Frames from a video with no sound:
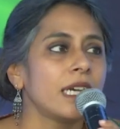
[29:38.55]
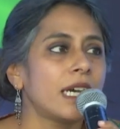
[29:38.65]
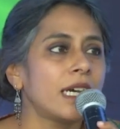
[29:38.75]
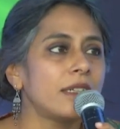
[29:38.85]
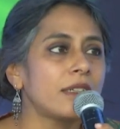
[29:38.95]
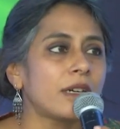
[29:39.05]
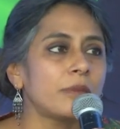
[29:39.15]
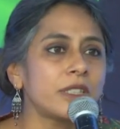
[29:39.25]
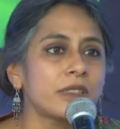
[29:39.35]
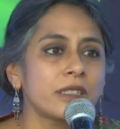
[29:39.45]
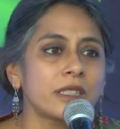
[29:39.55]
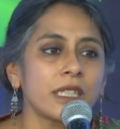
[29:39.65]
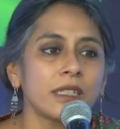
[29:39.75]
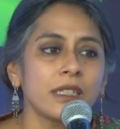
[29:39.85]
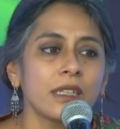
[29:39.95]
And Amrita
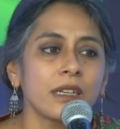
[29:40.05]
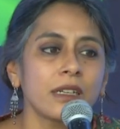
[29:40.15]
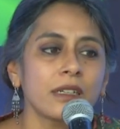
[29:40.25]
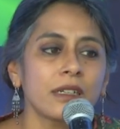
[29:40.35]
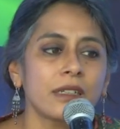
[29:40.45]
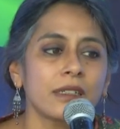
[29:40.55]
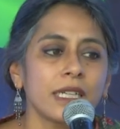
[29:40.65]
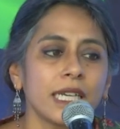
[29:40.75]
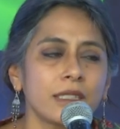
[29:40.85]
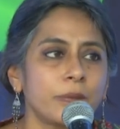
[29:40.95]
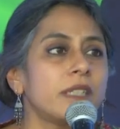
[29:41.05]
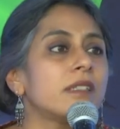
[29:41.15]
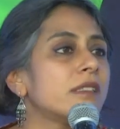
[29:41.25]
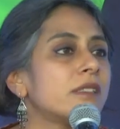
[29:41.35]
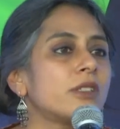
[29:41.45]
Sher-Gil uh,
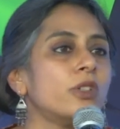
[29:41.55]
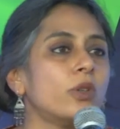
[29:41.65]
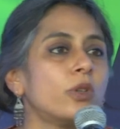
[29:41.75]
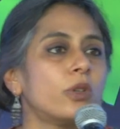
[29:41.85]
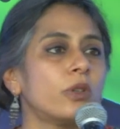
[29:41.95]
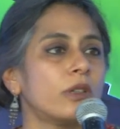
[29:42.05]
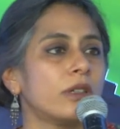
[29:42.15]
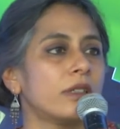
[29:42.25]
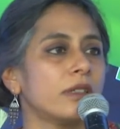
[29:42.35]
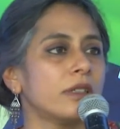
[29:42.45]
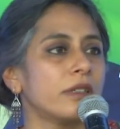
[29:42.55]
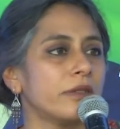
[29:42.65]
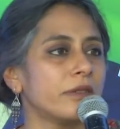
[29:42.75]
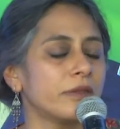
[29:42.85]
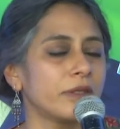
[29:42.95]
experienced no uh,
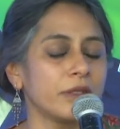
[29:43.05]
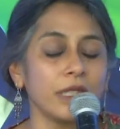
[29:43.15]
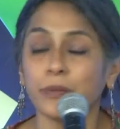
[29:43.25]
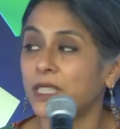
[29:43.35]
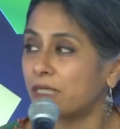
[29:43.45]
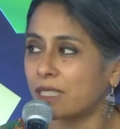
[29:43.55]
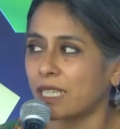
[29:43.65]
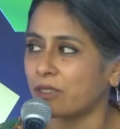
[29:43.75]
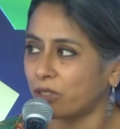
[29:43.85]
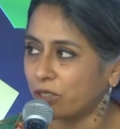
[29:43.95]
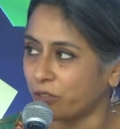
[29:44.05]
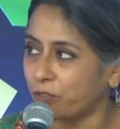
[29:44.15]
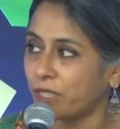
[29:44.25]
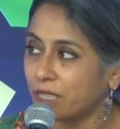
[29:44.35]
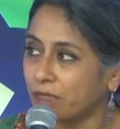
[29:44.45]
limits set on her
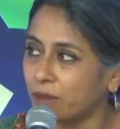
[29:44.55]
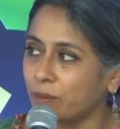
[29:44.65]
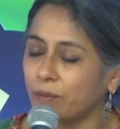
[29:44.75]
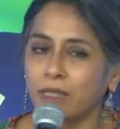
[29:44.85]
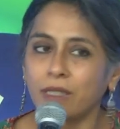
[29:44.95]
freedom,